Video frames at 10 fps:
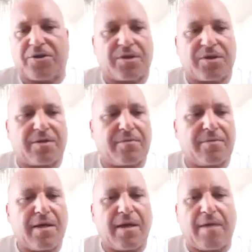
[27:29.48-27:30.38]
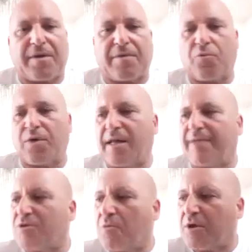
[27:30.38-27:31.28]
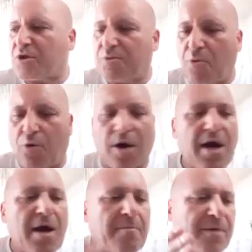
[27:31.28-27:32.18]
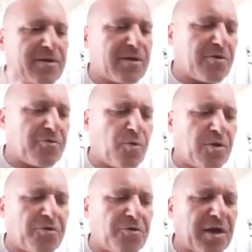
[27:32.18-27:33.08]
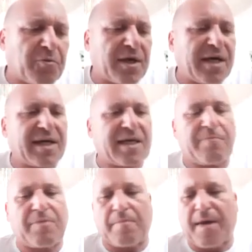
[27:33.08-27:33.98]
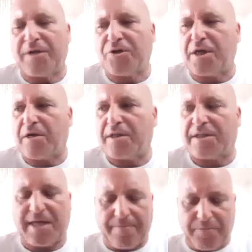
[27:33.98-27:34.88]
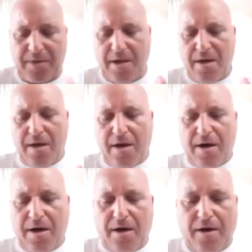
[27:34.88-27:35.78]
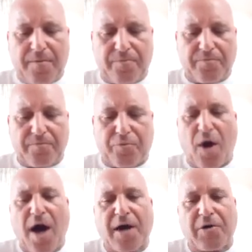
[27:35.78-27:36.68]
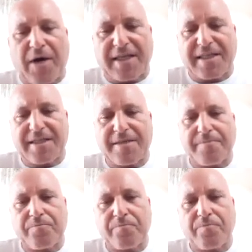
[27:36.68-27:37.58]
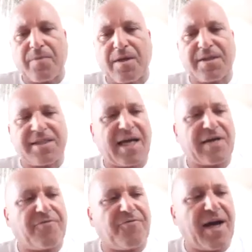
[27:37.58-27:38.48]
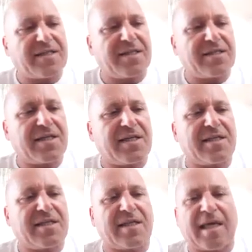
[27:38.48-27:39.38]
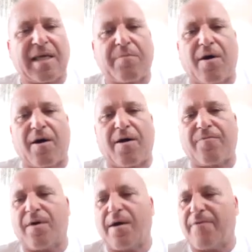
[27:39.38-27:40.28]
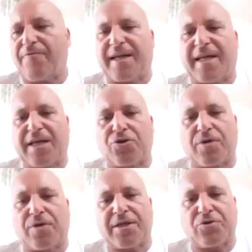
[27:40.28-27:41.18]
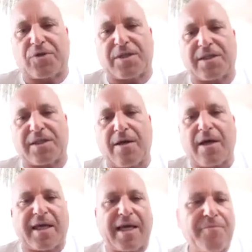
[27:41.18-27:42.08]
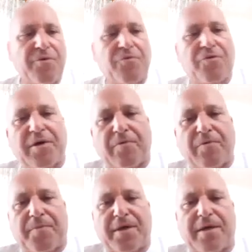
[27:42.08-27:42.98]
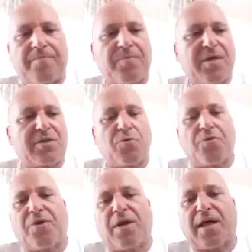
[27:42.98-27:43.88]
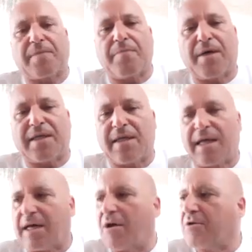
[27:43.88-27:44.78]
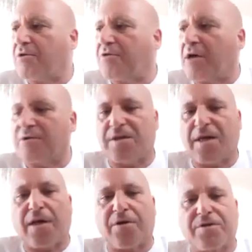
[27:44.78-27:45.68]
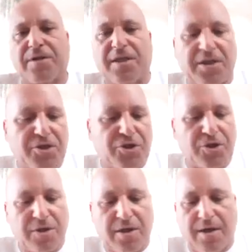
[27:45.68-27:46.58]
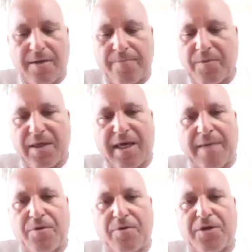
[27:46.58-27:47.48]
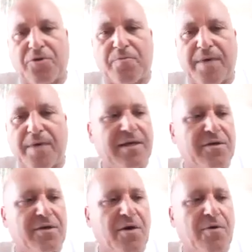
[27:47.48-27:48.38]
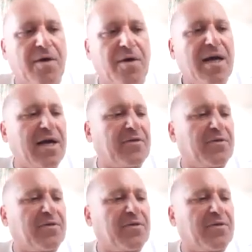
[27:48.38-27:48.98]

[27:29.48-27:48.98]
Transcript: it. I mean, we can have so much more. But the one thing we got to keep in mind, JL, is that uh, progress sacrifices in the name of financial interests. Chemotherapy is worth a lot of money, like $100,000 each chemo that you make, and